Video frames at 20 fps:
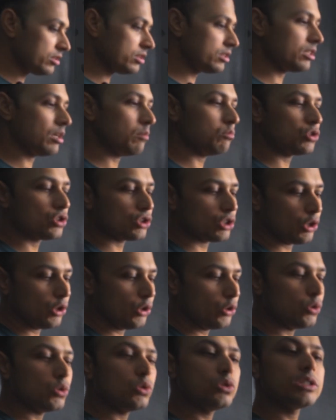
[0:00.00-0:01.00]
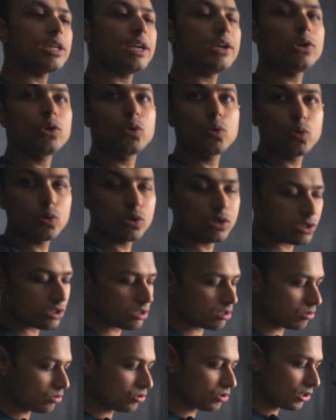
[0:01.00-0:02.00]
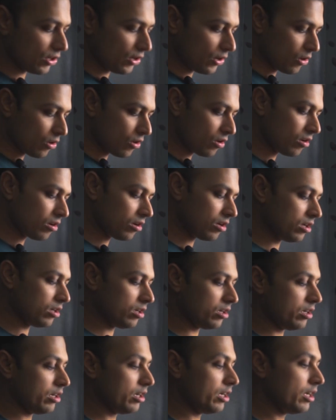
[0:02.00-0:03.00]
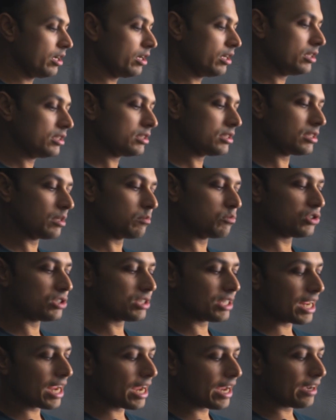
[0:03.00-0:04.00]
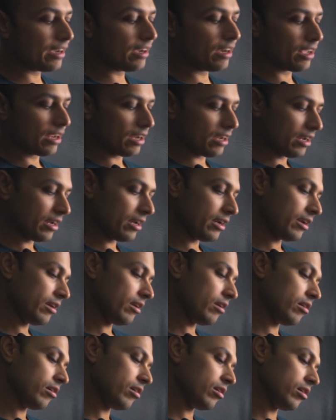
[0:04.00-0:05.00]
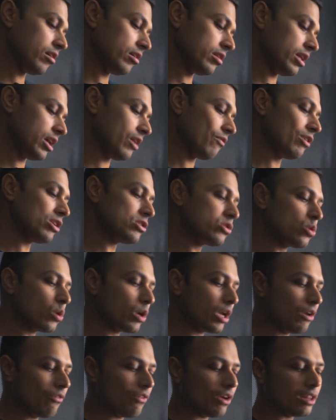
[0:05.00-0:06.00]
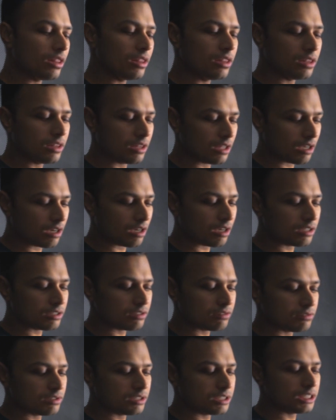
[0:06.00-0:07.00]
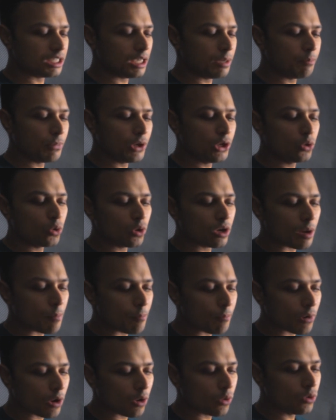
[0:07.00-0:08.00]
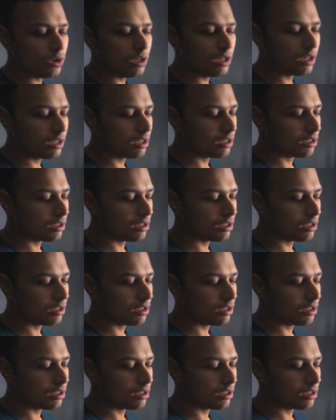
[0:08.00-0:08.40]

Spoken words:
Some screws and tools to secure, some stand, and they have also given the CPU compound.